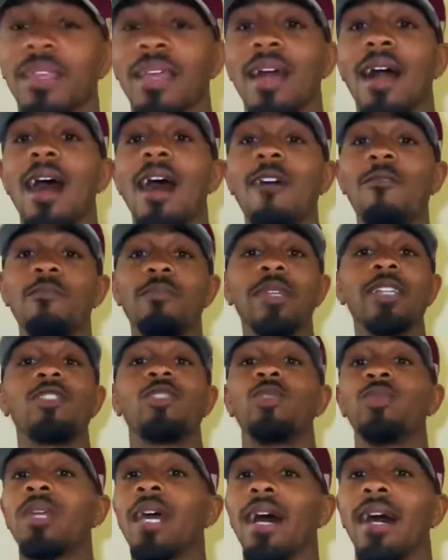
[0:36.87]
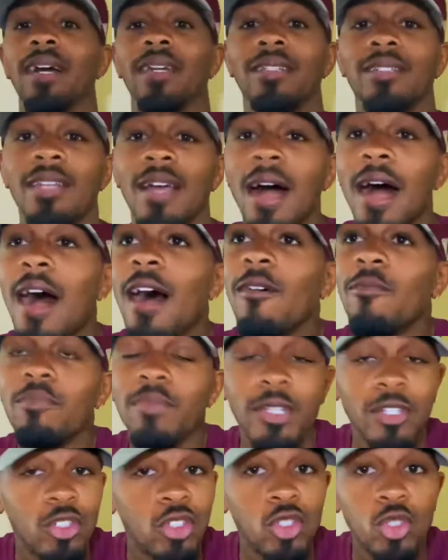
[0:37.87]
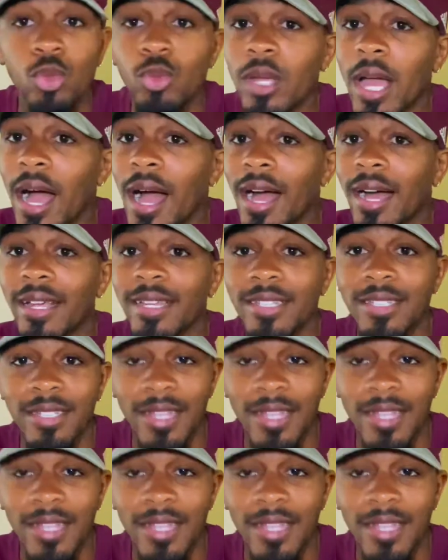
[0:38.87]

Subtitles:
I've missed you guys. I've missed you guys